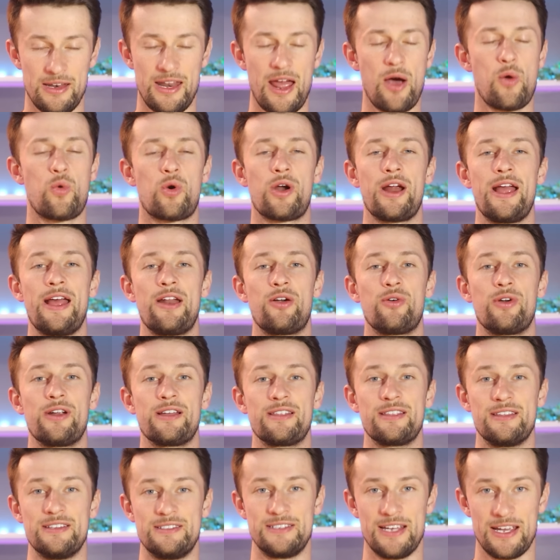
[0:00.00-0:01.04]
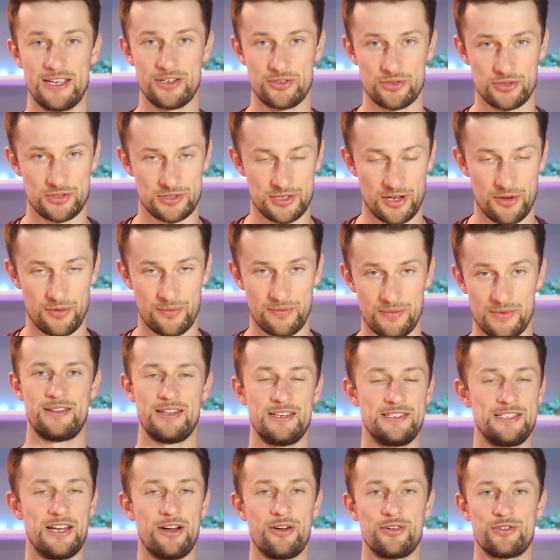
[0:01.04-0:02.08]
Now we're entering the danger zone, the
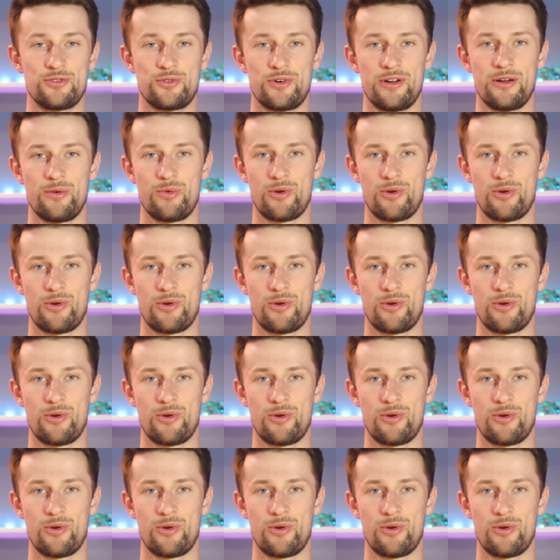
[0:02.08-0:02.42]
territory